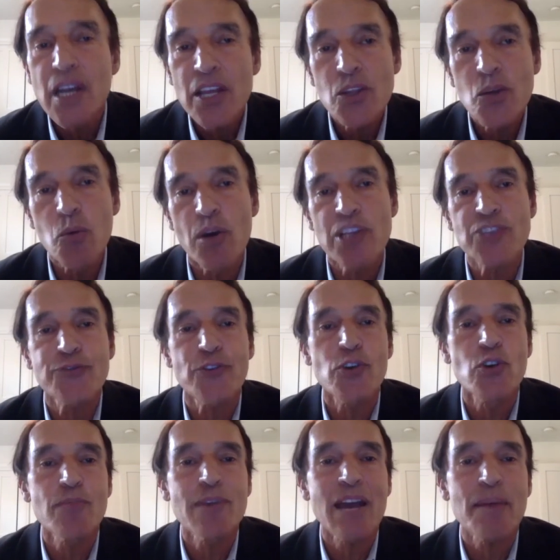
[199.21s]
the ones for
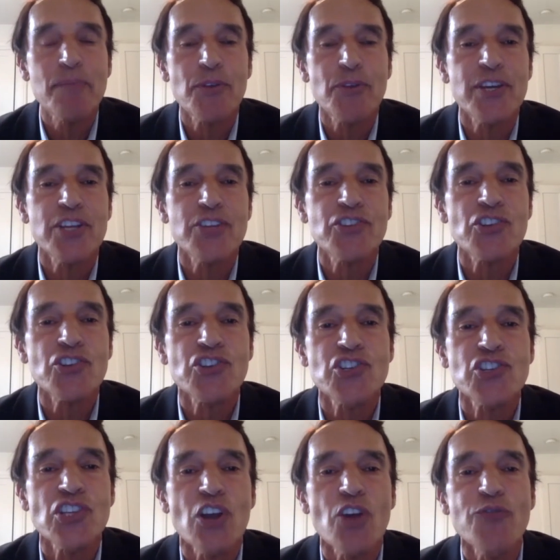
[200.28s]
whom empathy is
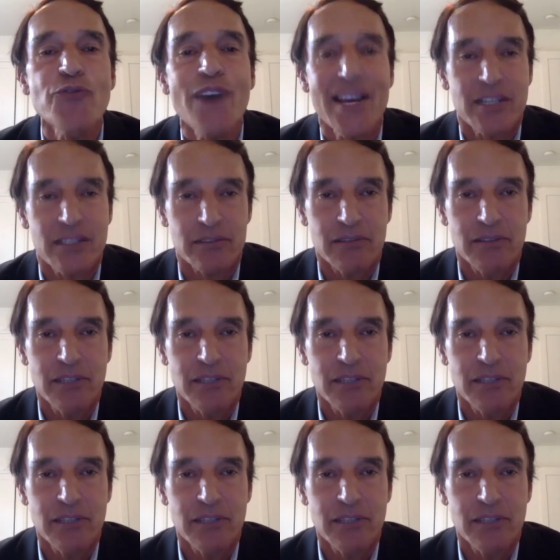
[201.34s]
so vital.